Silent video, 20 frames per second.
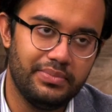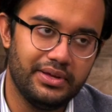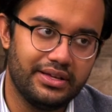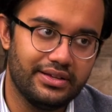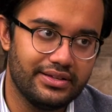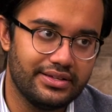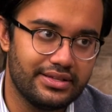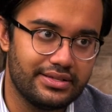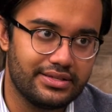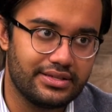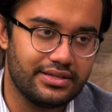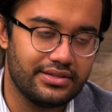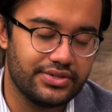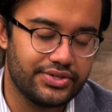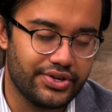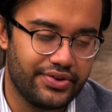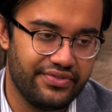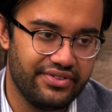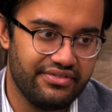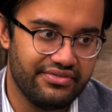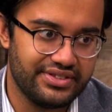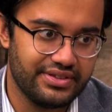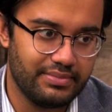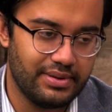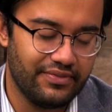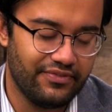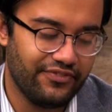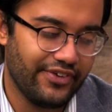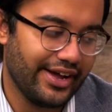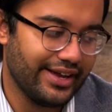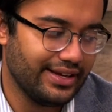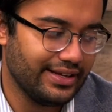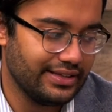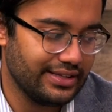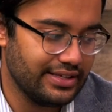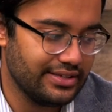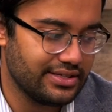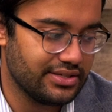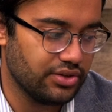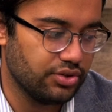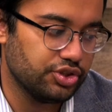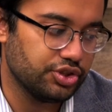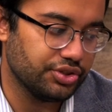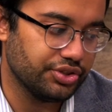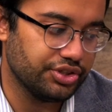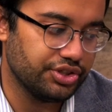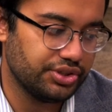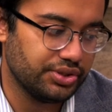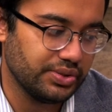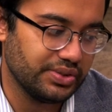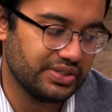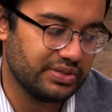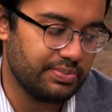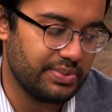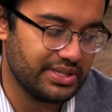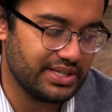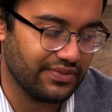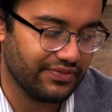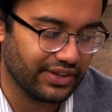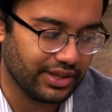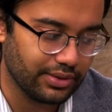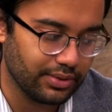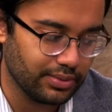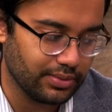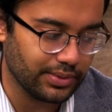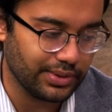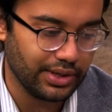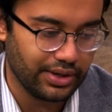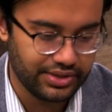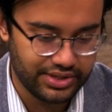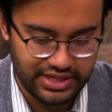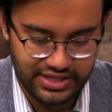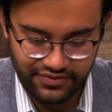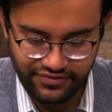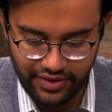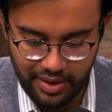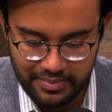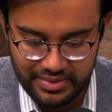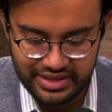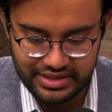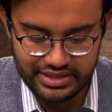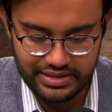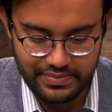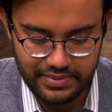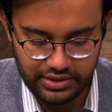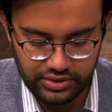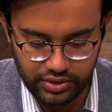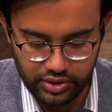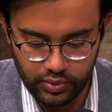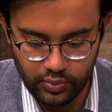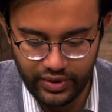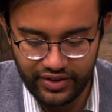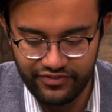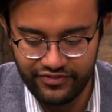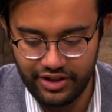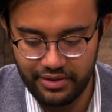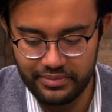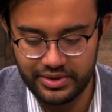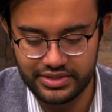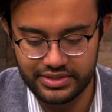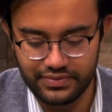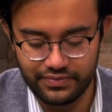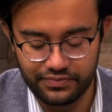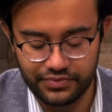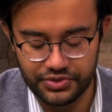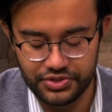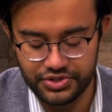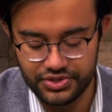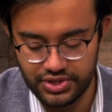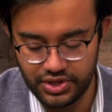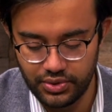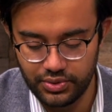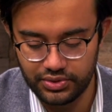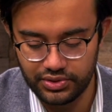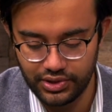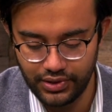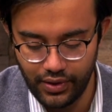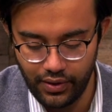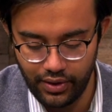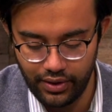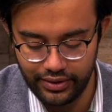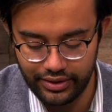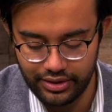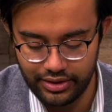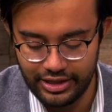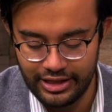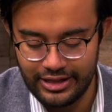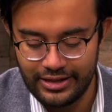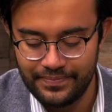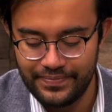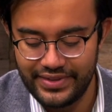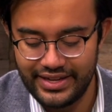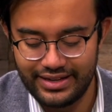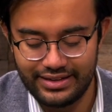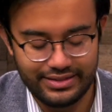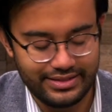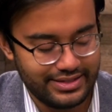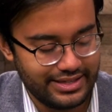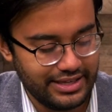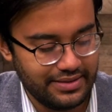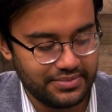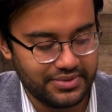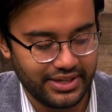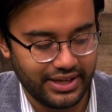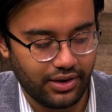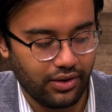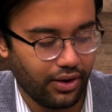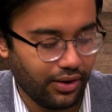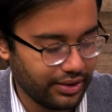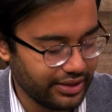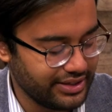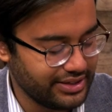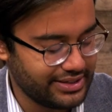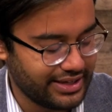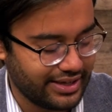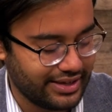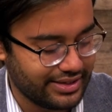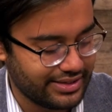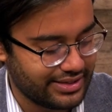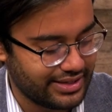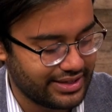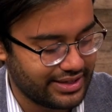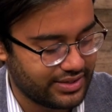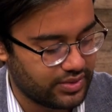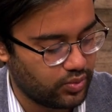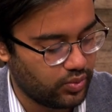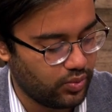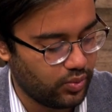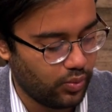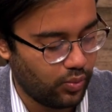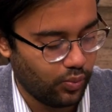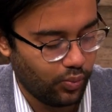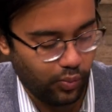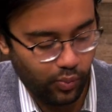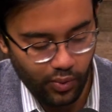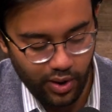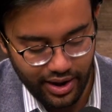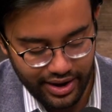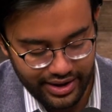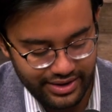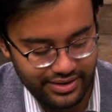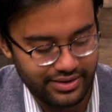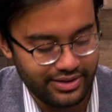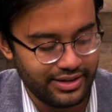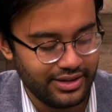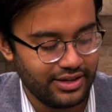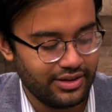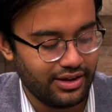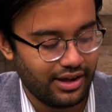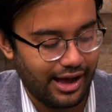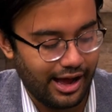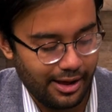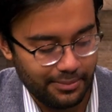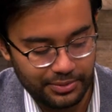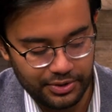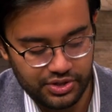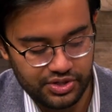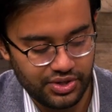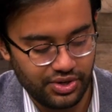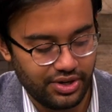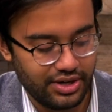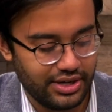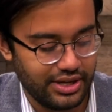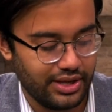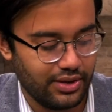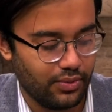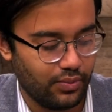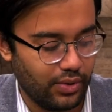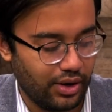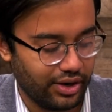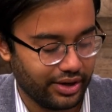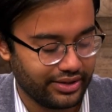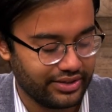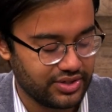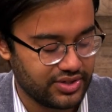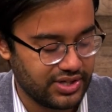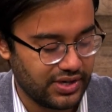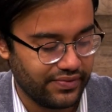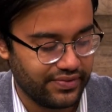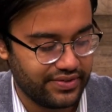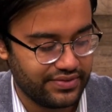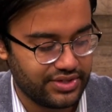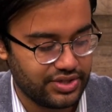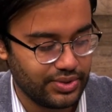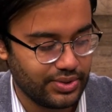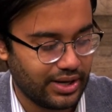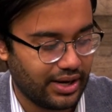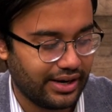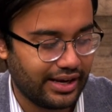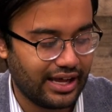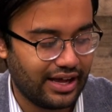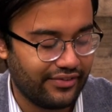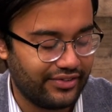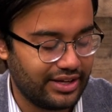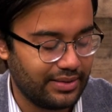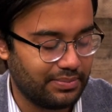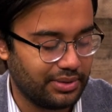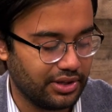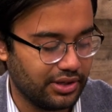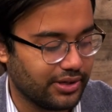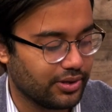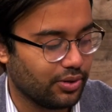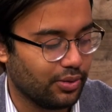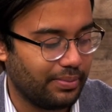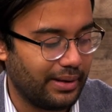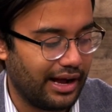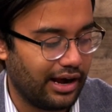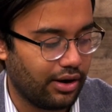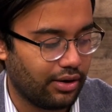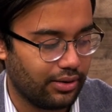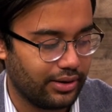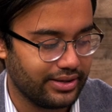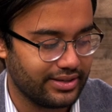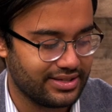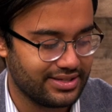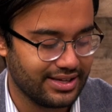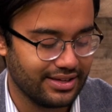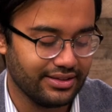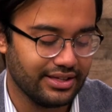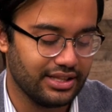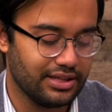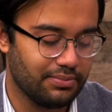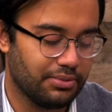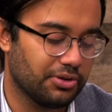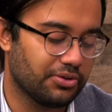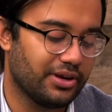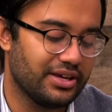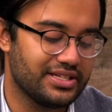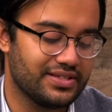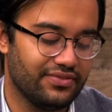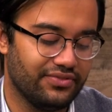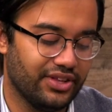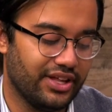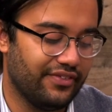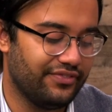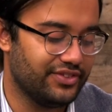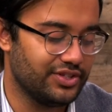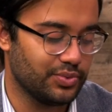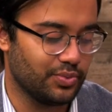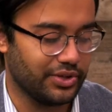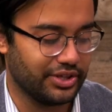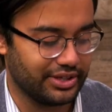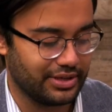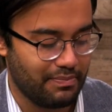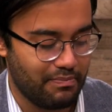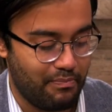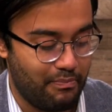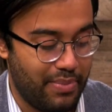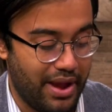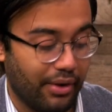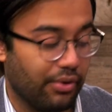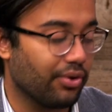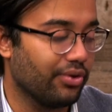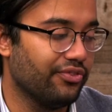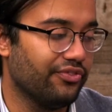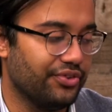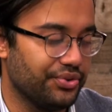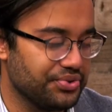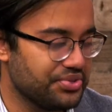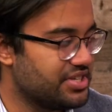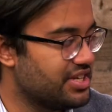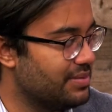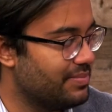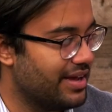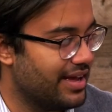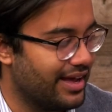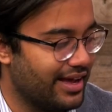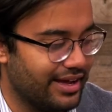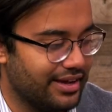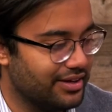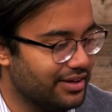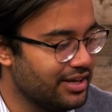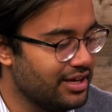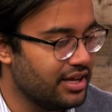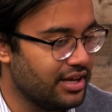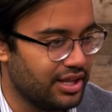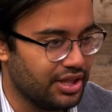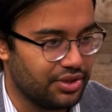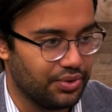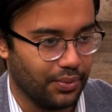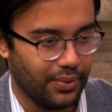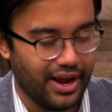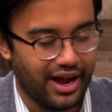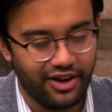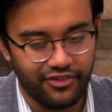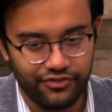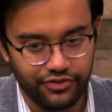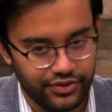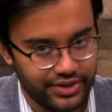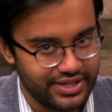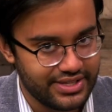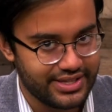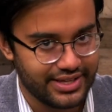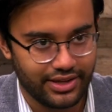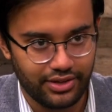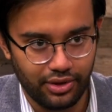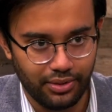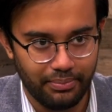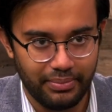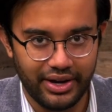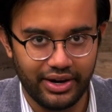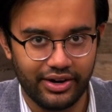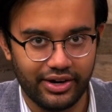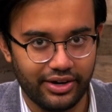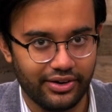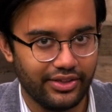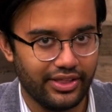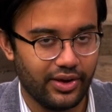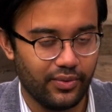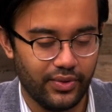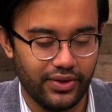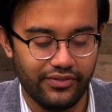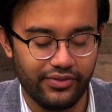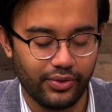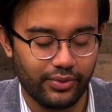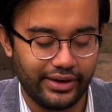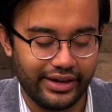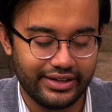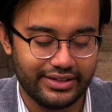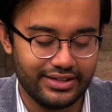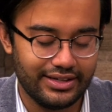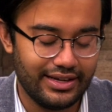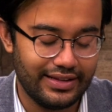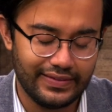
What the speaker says: Because conservatives have been fighting these social issues, specifically with regards to feminism and third wave feminism, for so long. And it seems like all it takes is one opportunity where conservatives do not have any political power, and suddenly the progressive left is willing to barrel full steam ahead through every single barrier that we've erected.